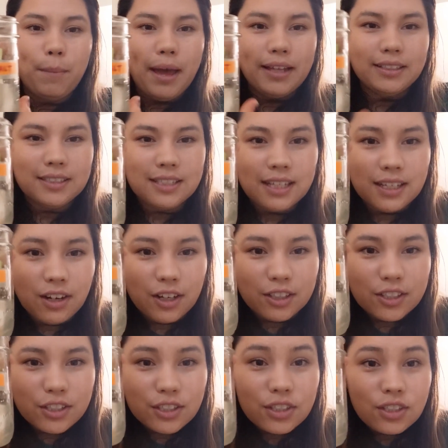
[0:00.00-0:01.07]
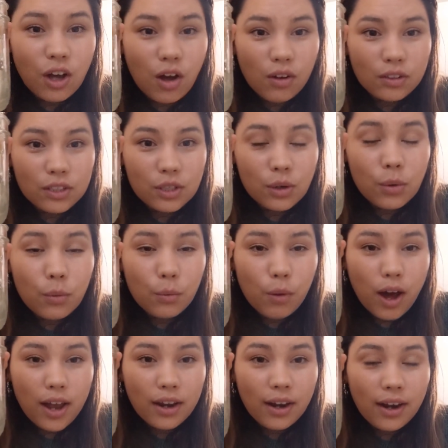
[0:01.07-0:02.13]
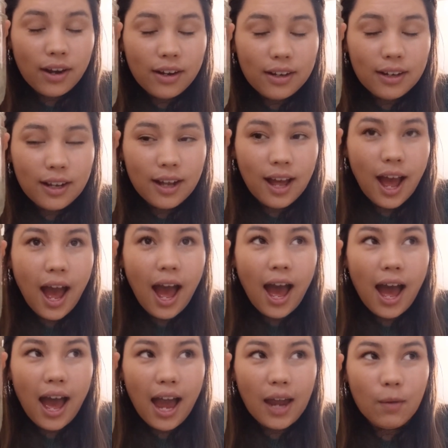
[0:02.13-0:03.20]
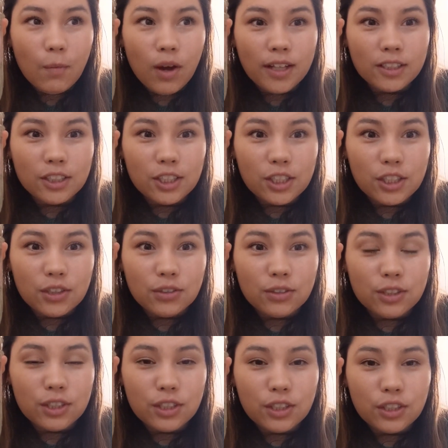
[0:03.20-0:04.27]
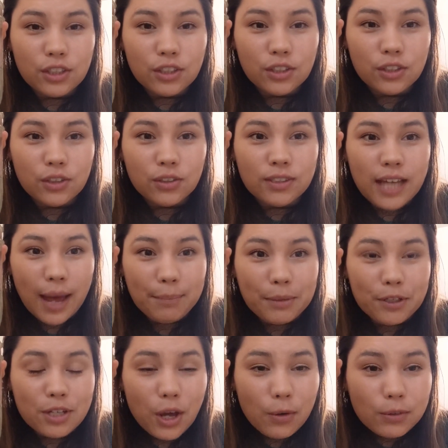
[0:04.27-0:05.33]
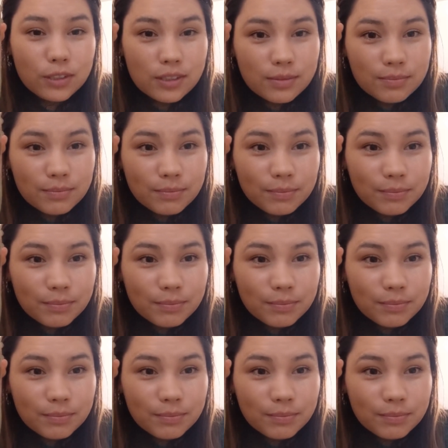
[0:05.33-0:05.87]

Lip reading: best in our salt water, I want you to tap your toes.